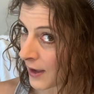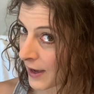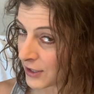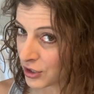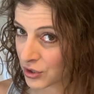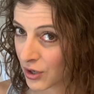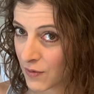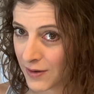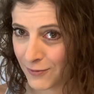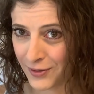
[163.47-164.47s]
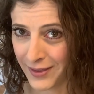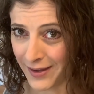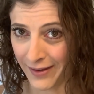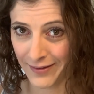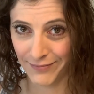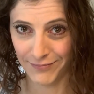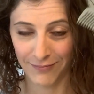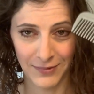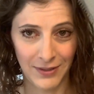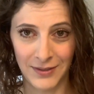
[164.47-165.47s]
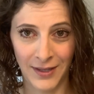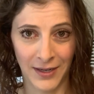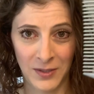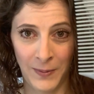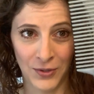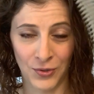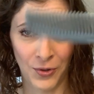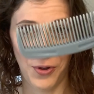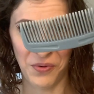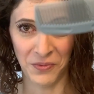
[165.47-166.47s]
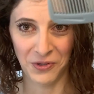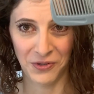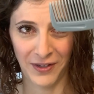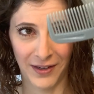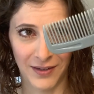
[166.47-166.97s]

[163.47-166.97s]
I just go in with like, it's not a special comb, it's just